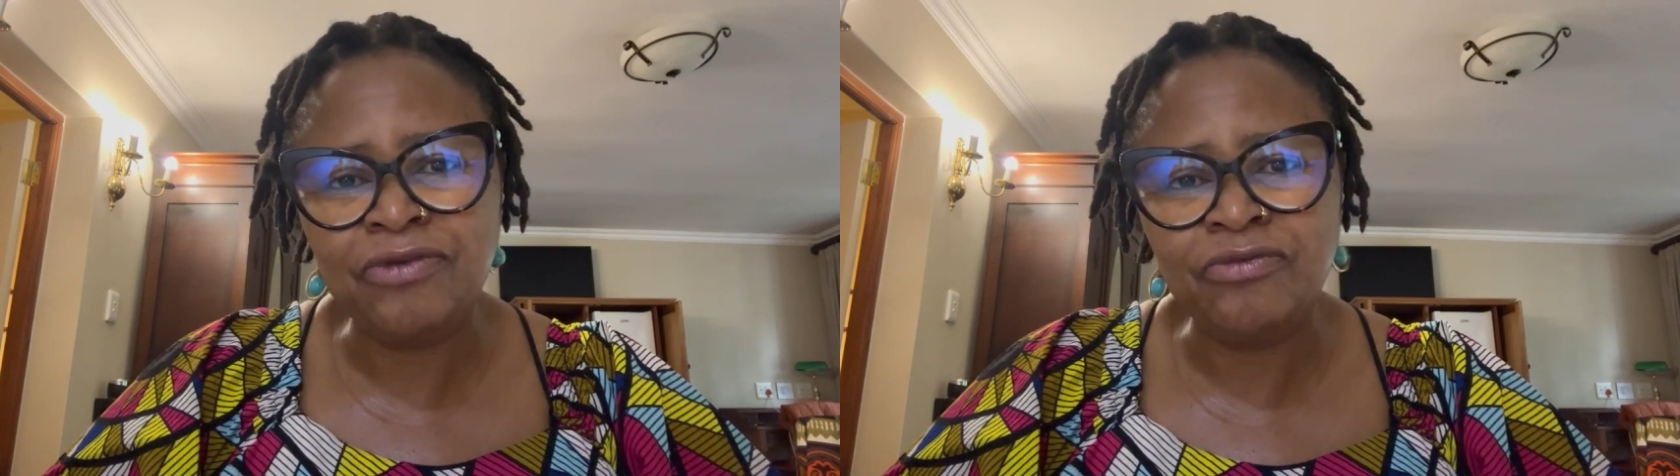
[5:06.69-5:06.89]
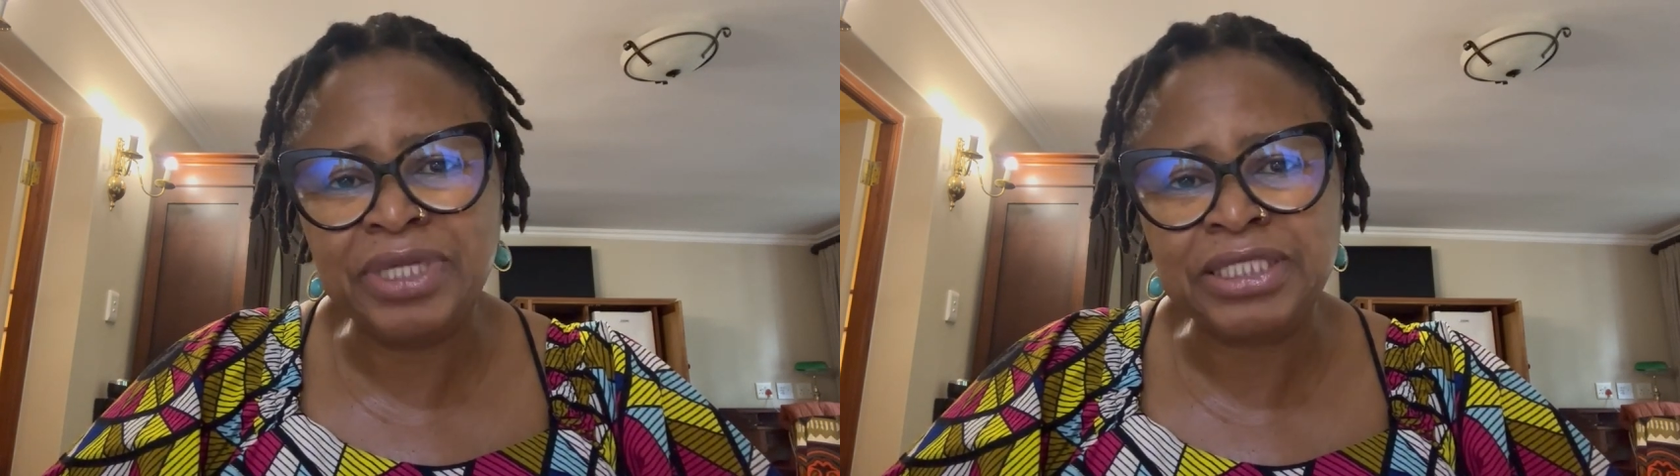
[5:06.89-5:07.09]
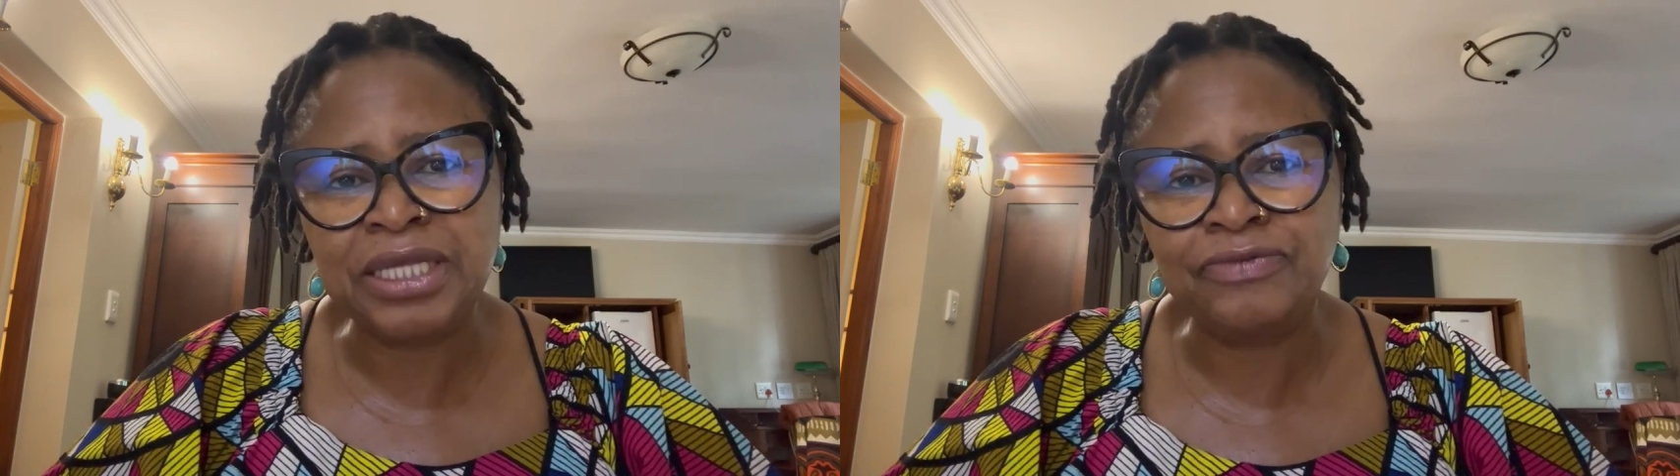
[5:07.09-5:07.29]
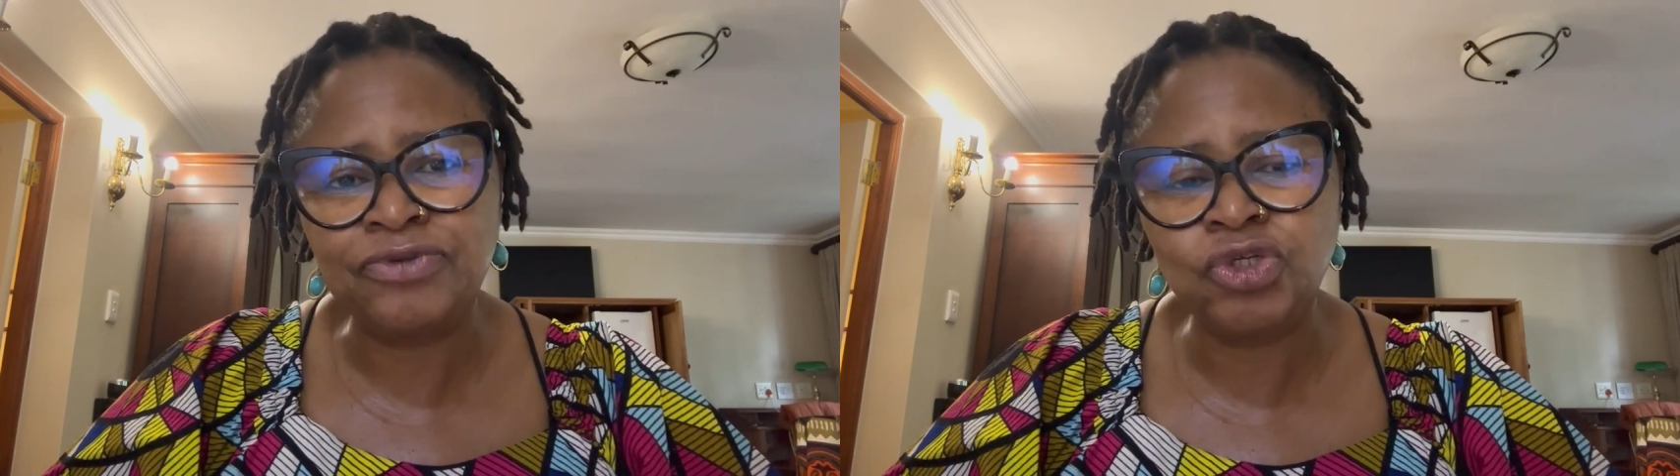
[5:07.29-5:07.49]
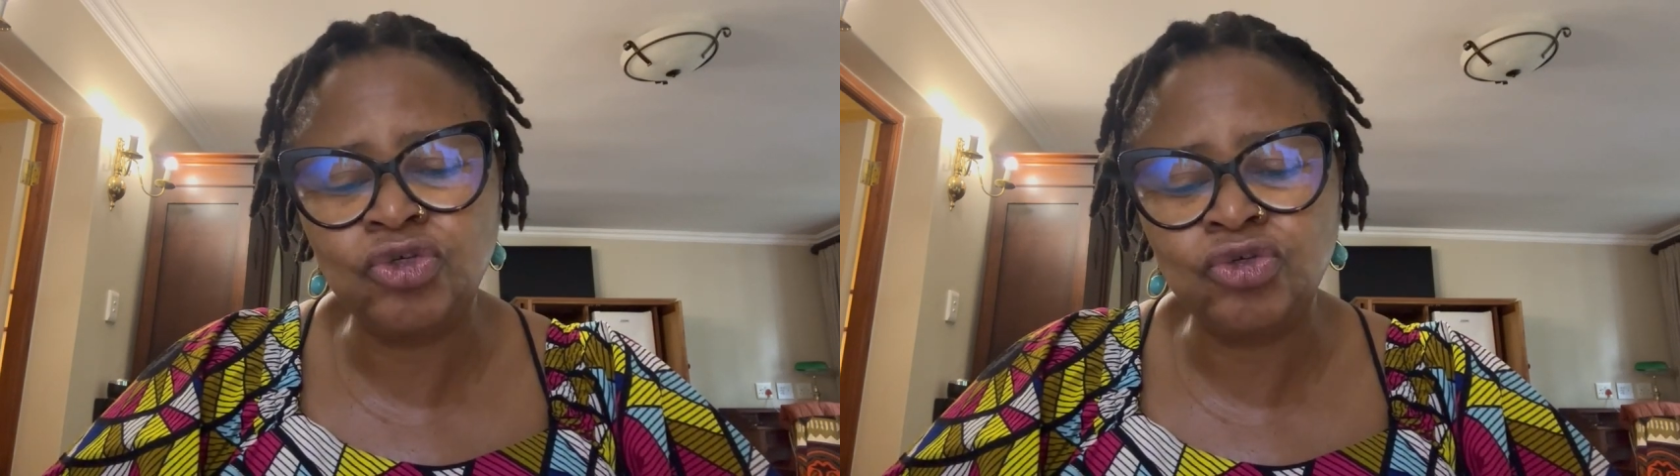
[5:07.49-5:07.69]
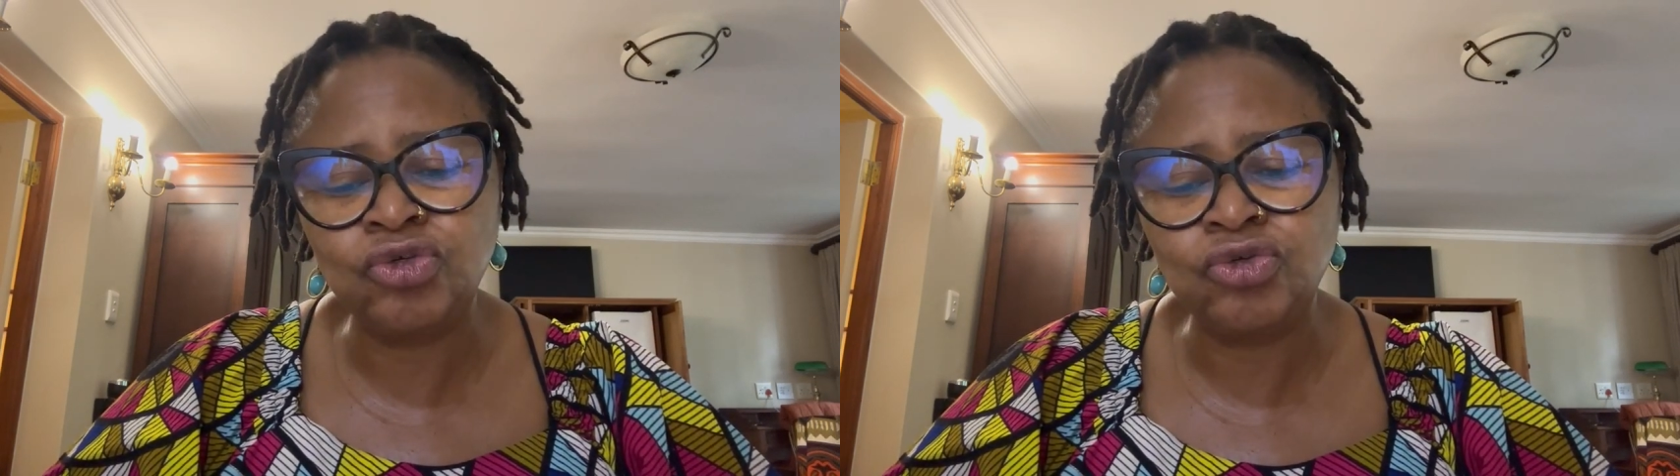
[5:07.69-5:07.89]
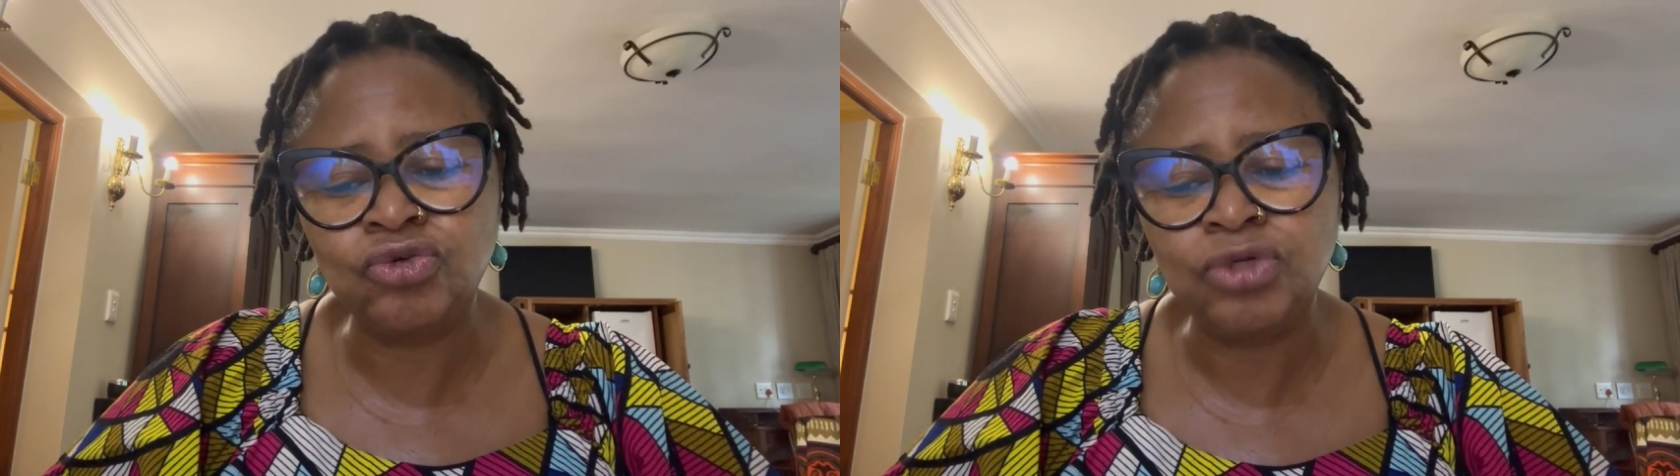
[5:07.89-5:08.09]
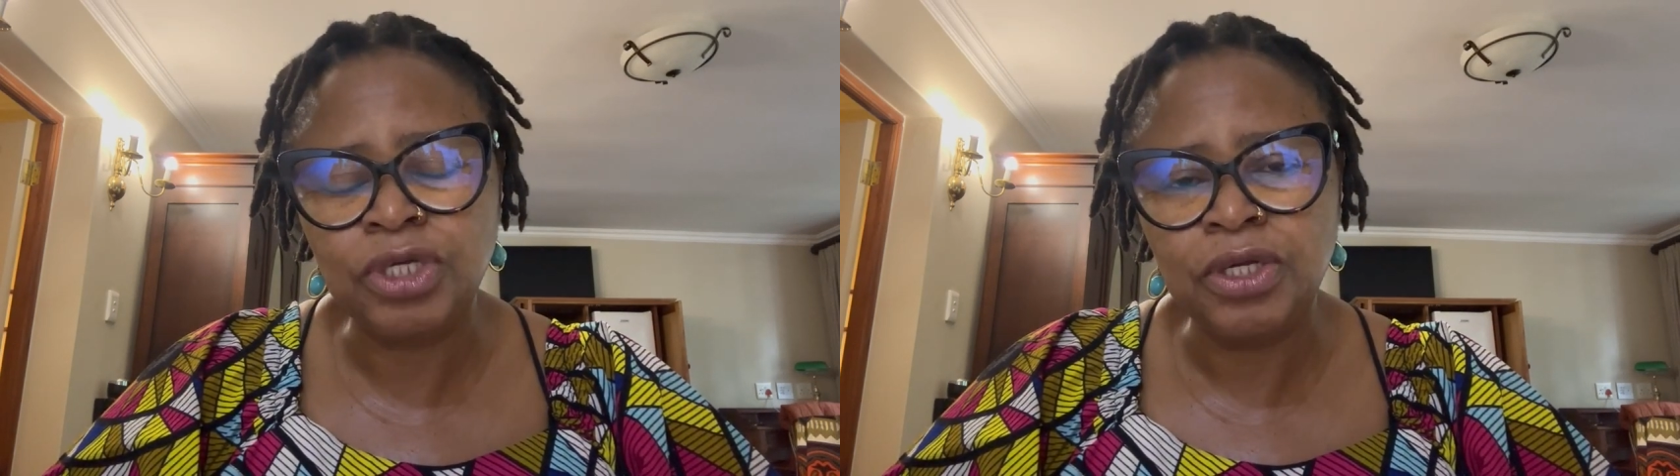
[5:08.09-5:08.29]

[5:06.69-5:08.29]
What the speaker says: of myself to